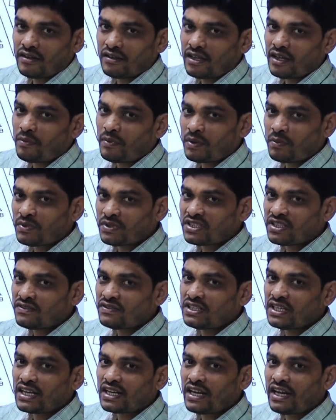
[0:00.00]
The purpose of
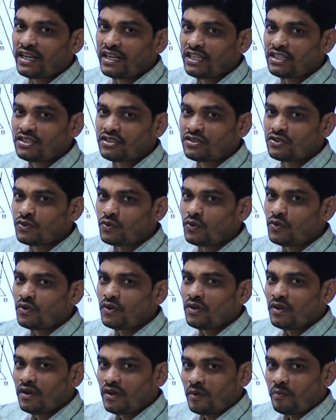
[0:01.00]
check line is
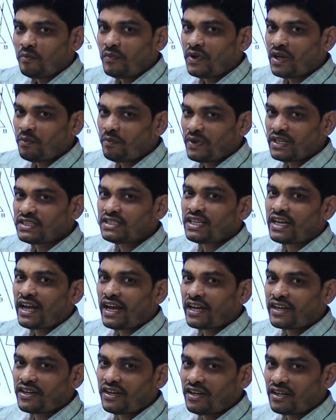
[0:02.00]
to measure
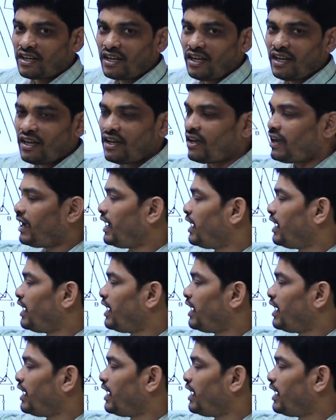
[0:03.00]
accurately